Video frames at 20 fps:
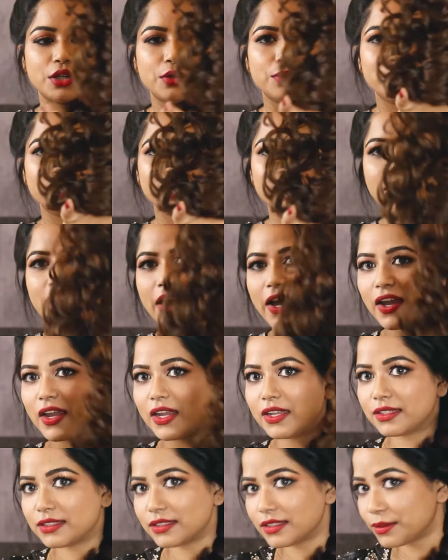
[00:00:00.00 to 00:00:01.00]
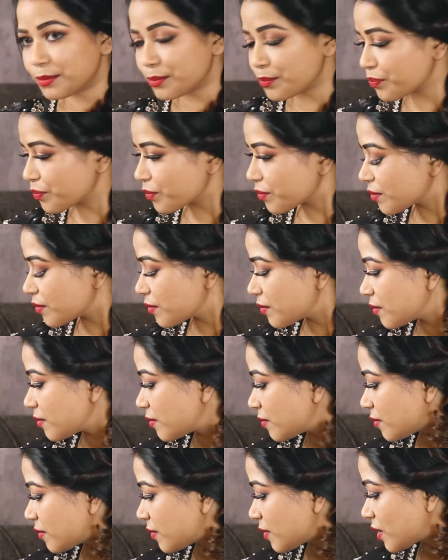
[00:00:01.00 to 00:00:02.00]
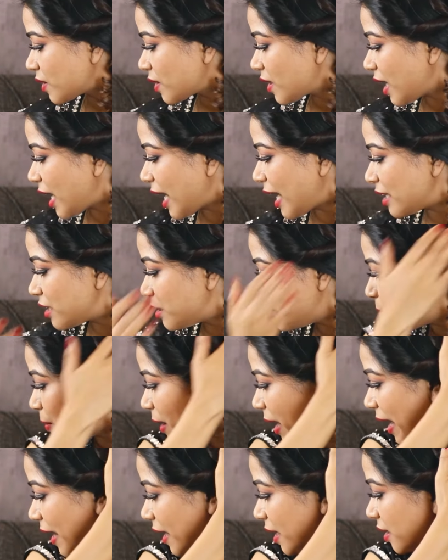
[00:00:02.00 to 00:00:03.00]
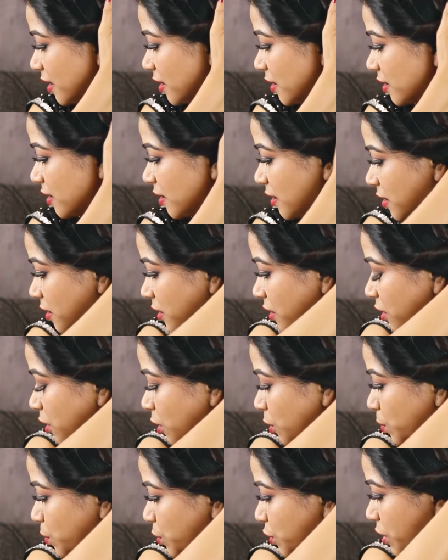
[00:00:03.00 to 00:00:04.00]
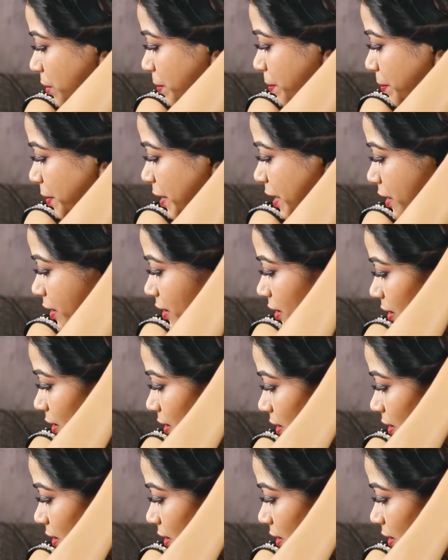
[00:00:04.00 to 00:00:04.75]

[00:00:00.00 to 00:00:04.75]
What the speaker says: equally, and at the back put a pin